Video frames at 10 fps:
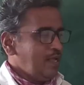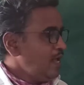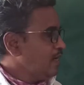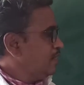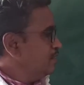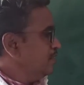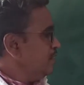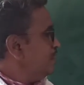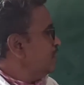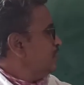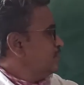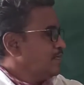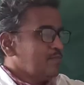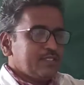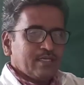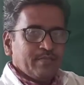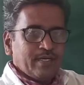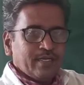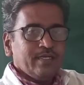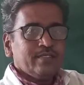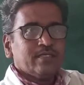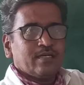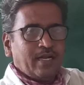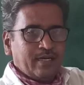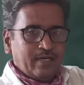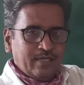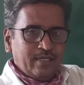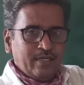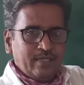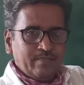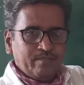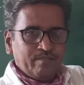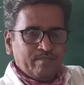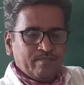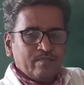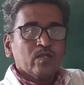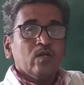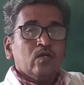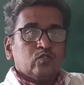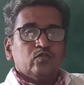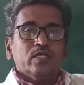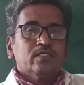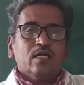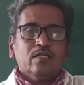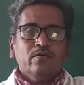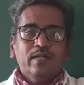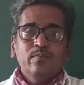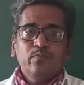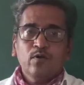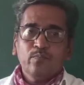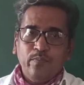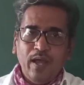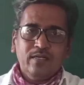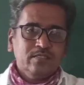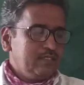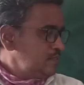Angle in the semi-segment is 90 degree. So these are the very important parts.